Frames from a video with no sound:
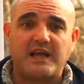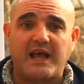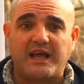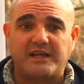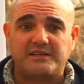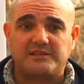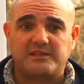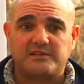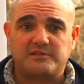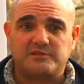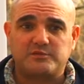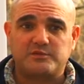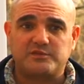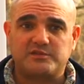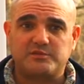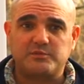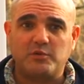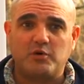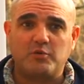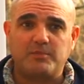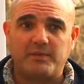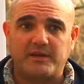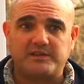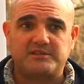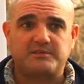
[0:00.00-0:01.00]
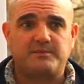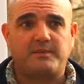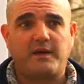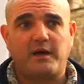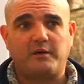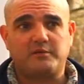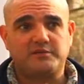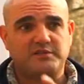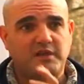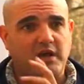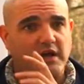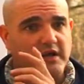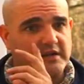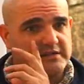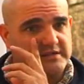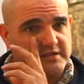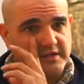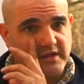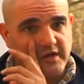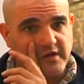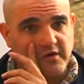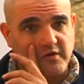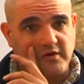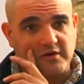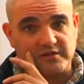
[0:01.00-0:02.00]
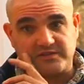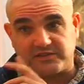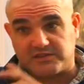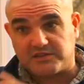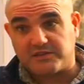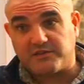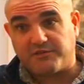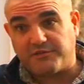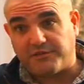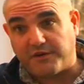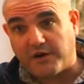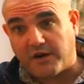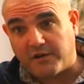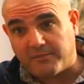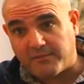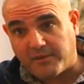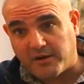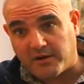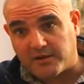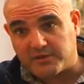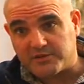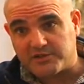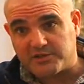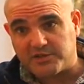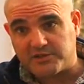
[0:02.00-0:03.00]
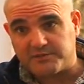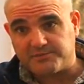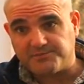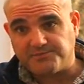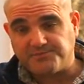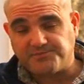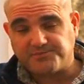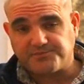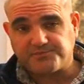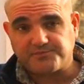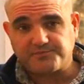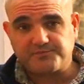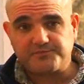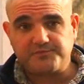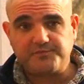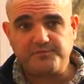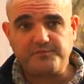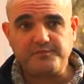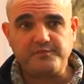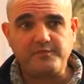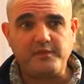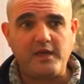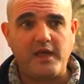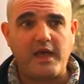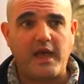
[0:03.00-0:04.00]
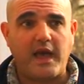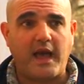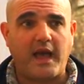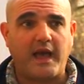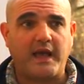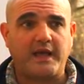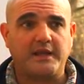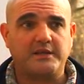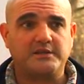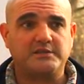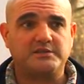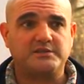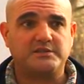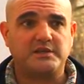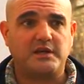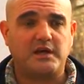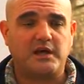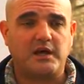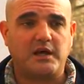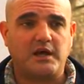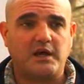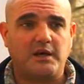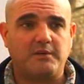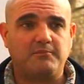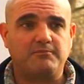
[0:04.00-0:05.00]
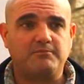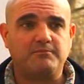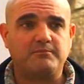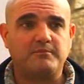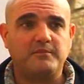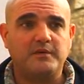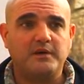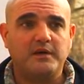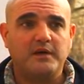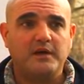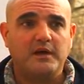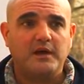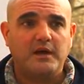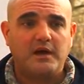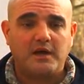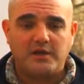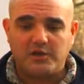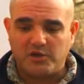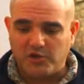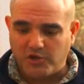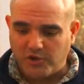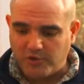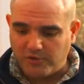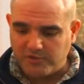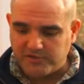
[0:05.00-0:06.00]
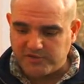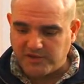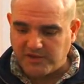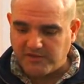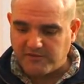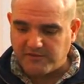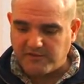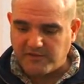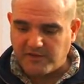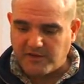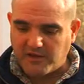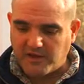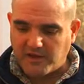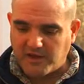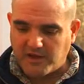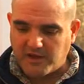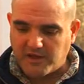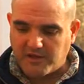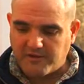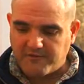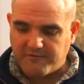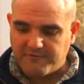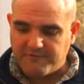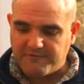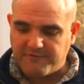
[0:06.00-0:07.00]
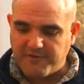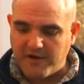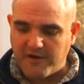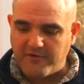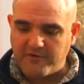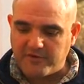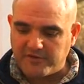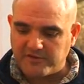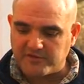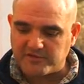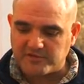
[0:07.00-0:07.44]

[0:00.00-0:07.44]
tactics were small beds of bait. I was casting across to the far margin and using very